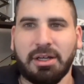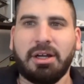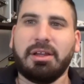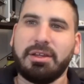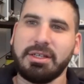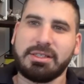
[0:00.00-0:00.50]

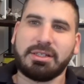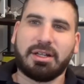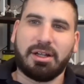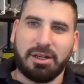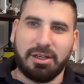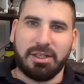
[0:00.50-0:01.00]
this
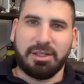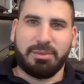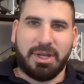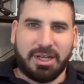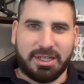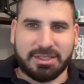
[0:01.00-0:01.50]
clearly
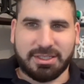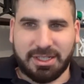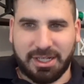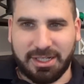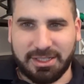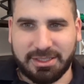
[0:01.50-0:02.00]
makes
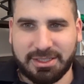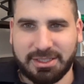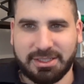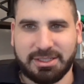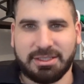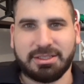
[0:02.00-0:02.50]
sense
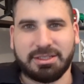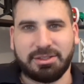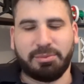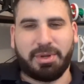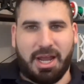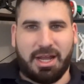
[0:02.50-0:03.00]
to
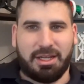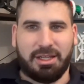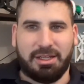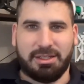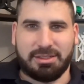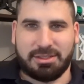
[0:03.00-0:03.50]
patent
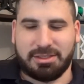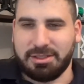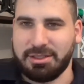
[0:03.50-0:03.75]
this?